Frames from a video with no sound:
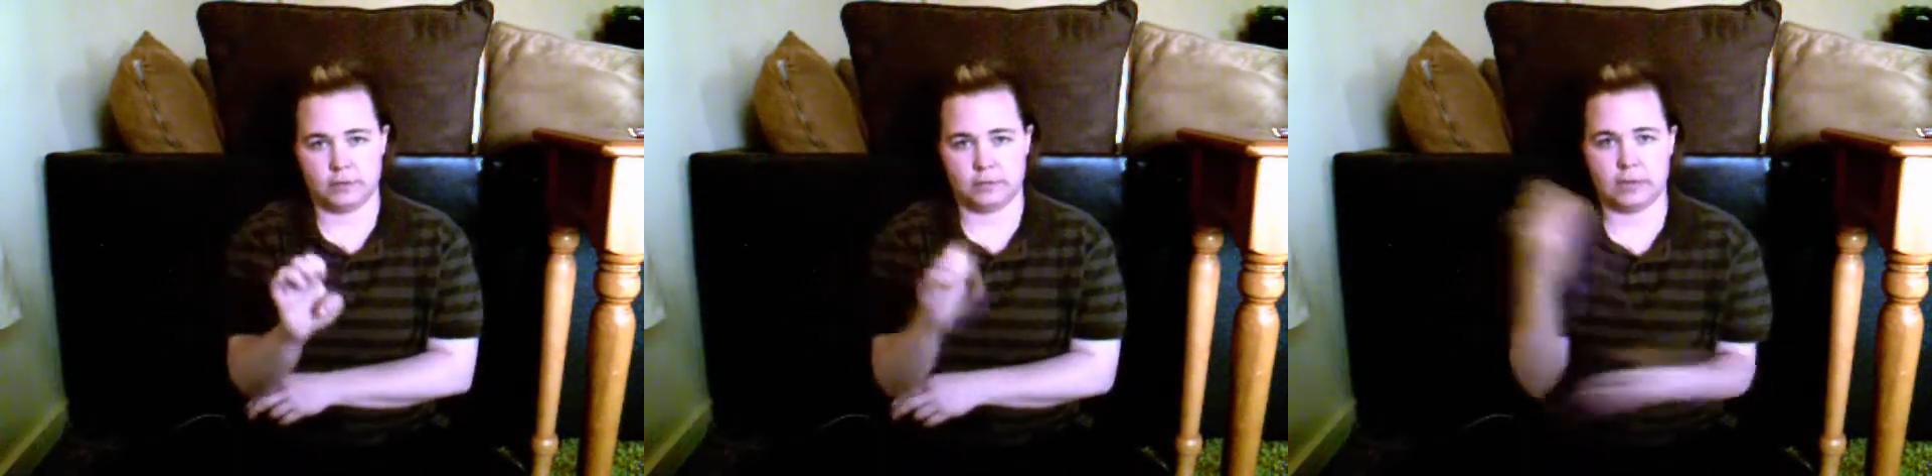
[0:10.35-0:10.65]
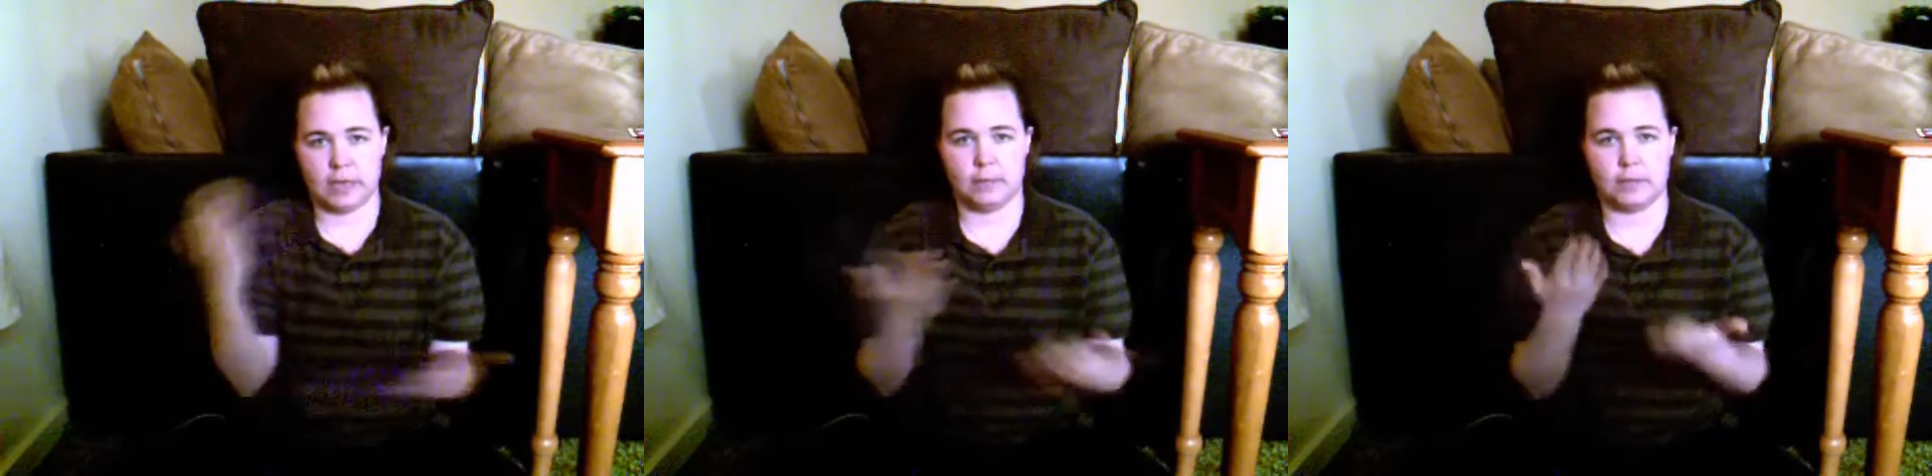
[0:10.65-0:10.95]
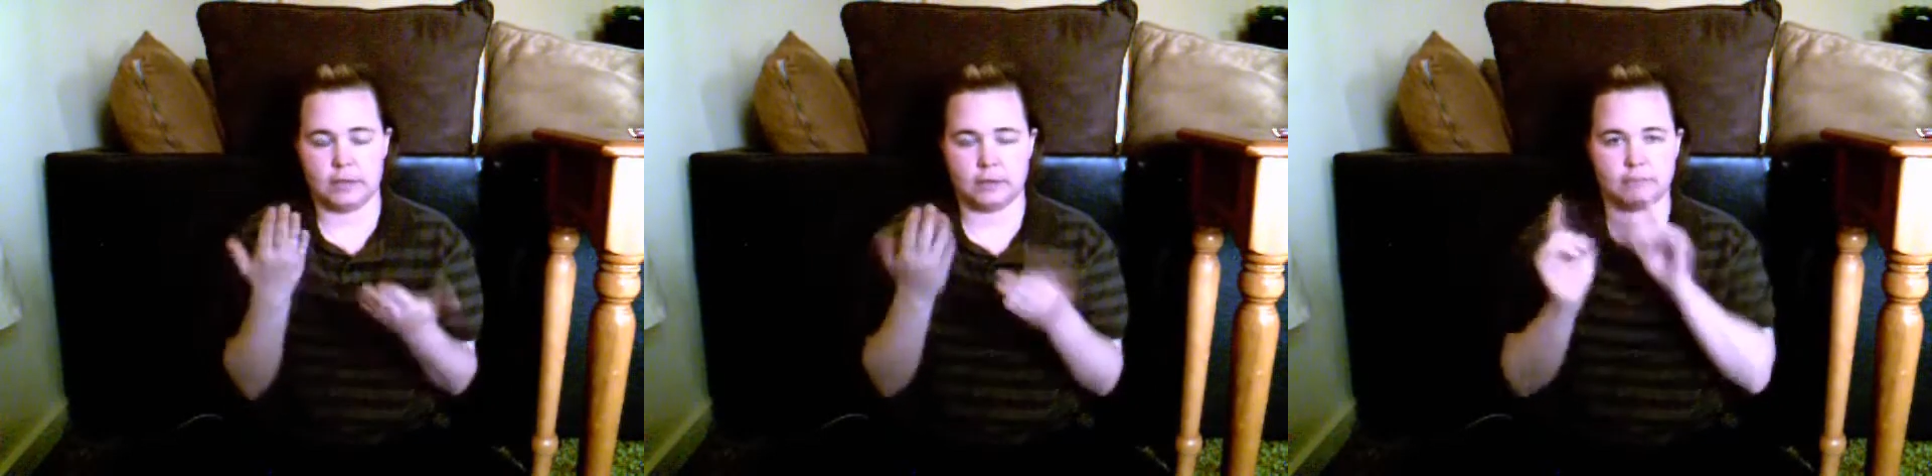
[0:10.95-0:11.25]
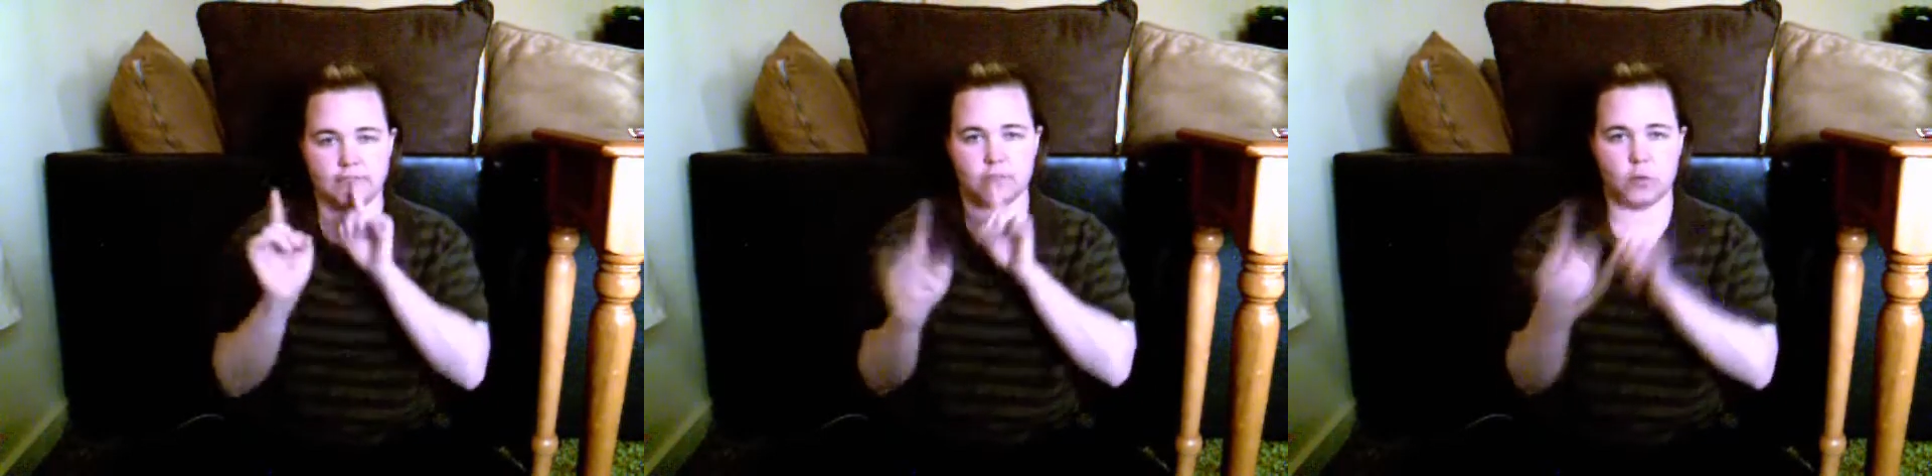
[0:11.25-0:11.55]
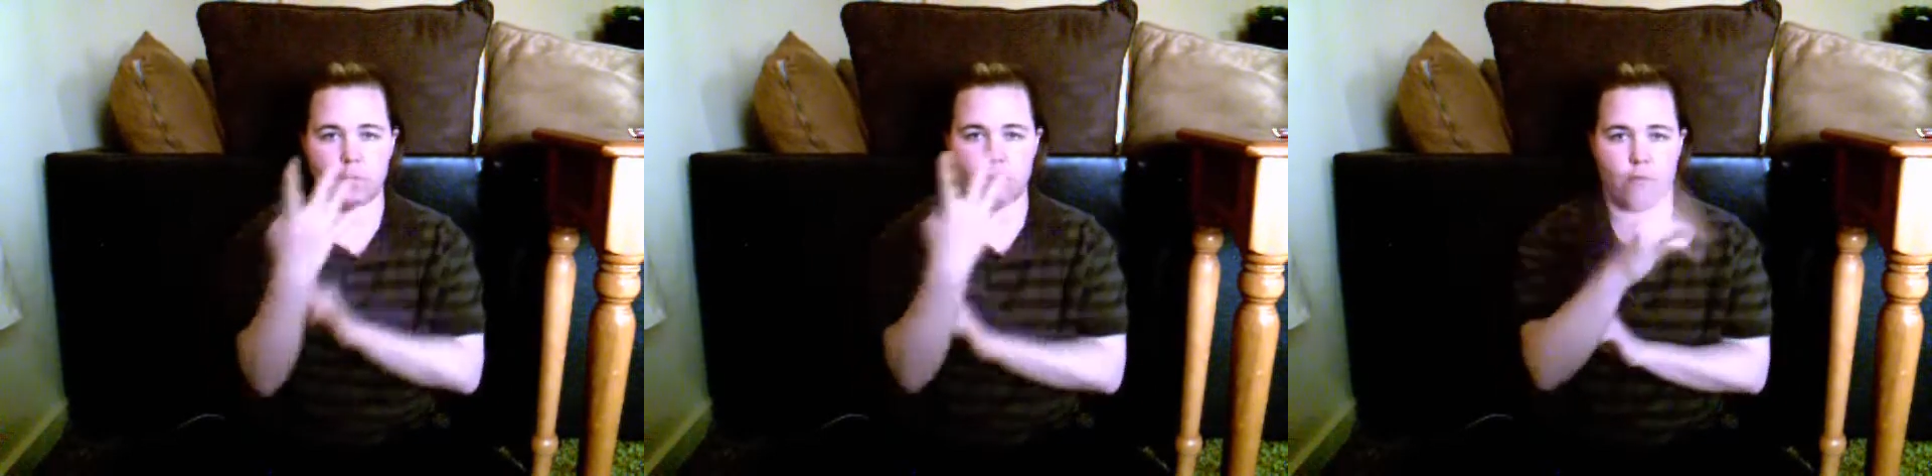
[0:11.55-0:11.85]
to answer 4
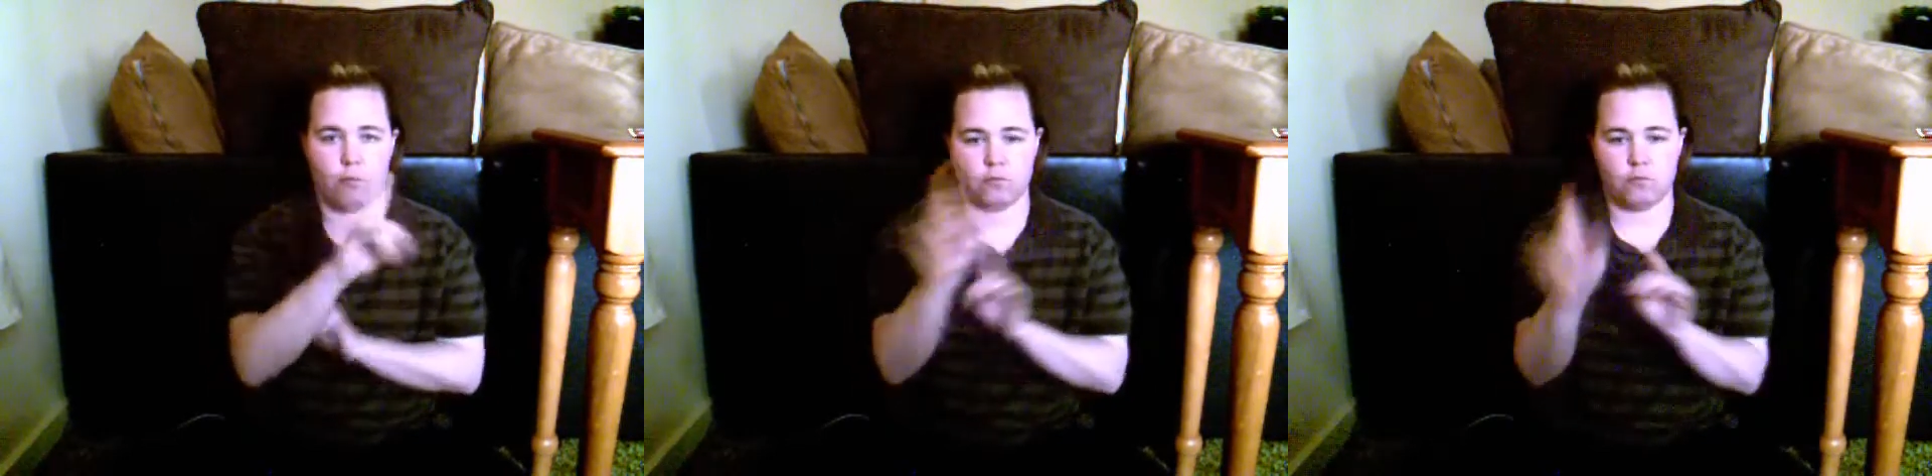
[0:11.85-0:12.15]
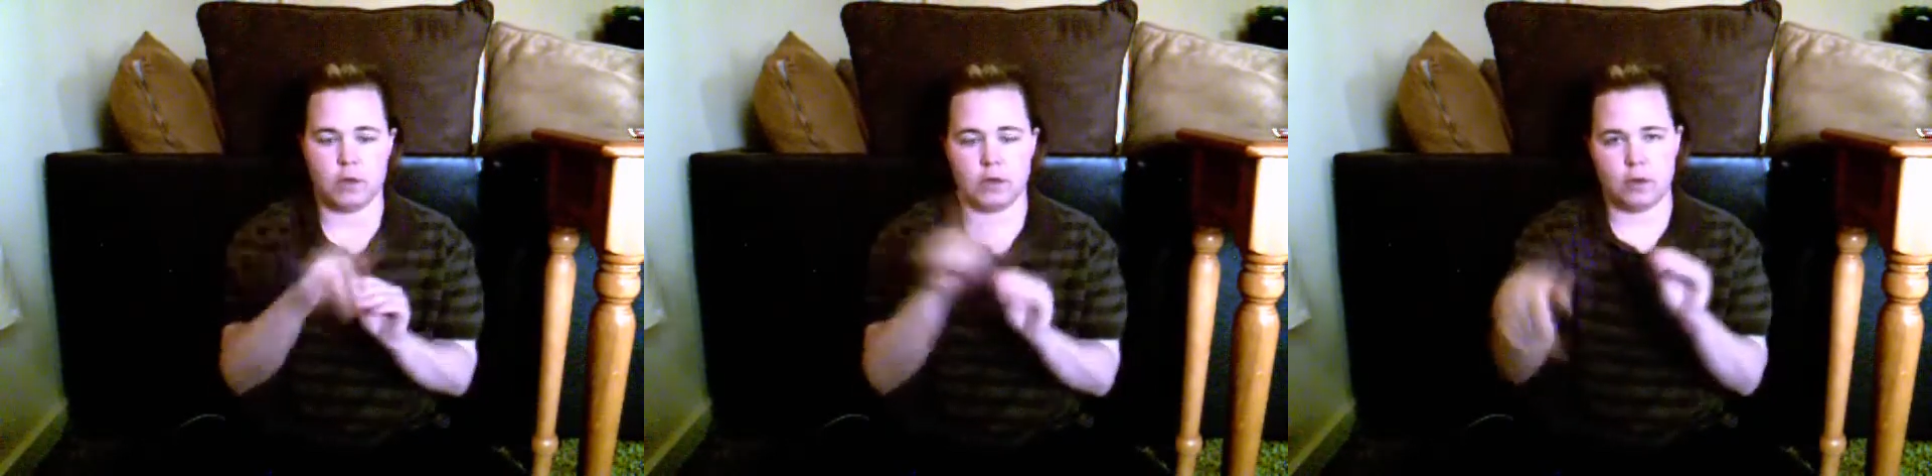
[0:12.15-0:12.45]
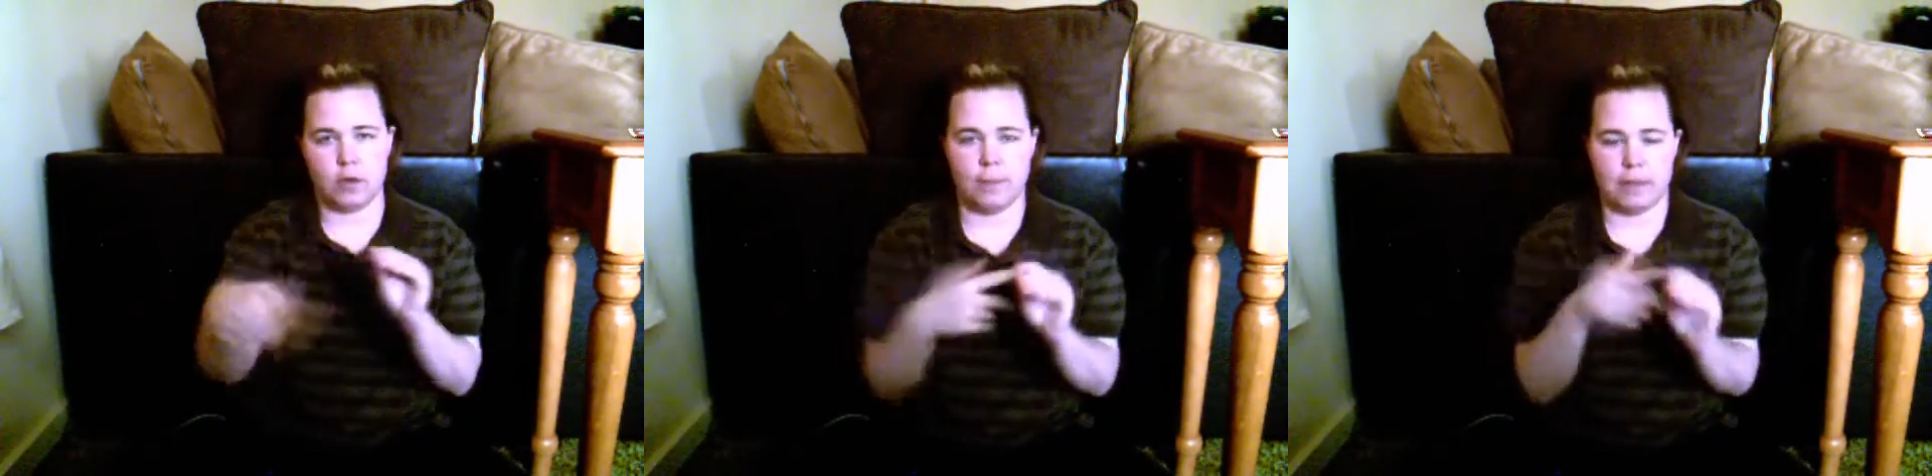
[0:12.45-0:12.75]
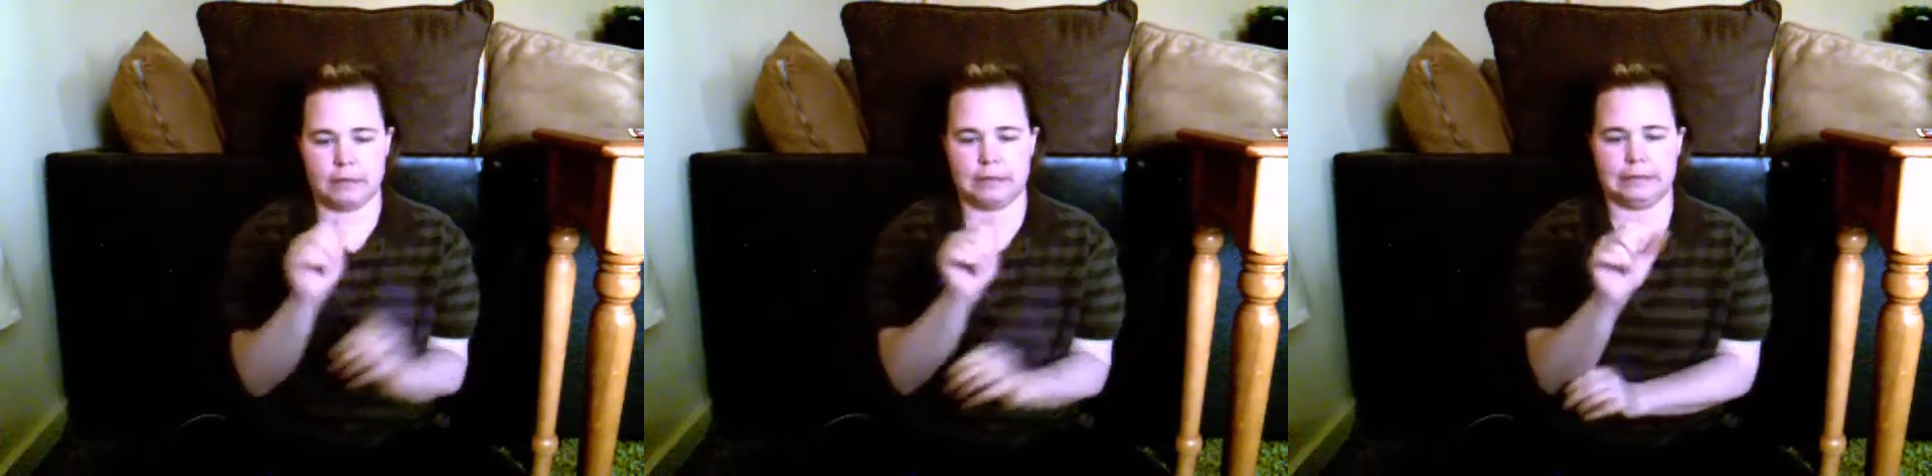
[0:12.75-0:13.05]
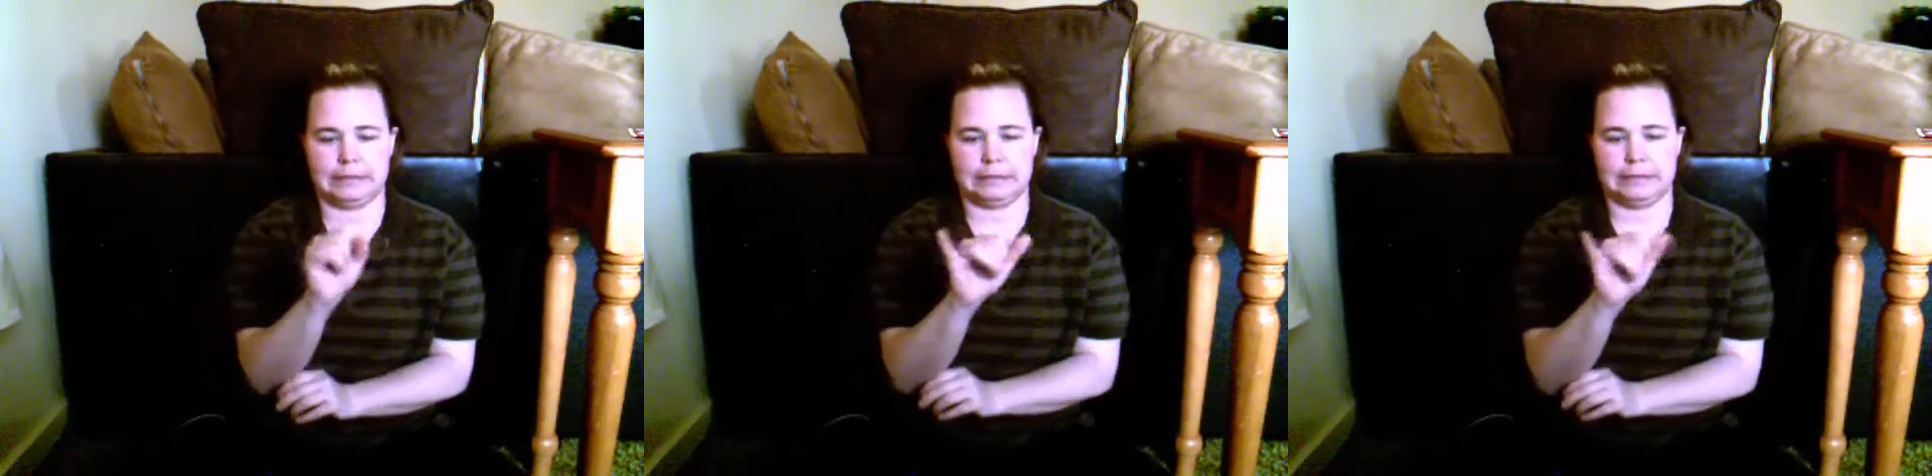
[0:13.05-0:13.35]
questions about assistive
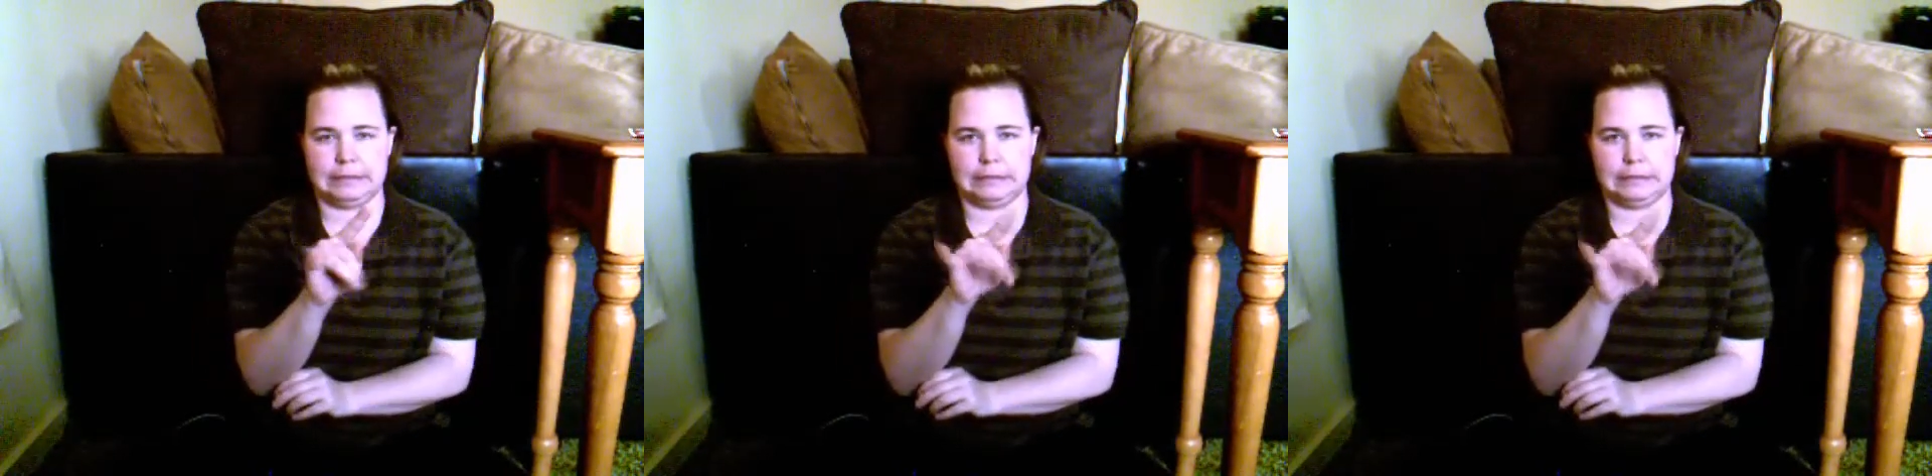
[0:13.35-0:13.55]
technology.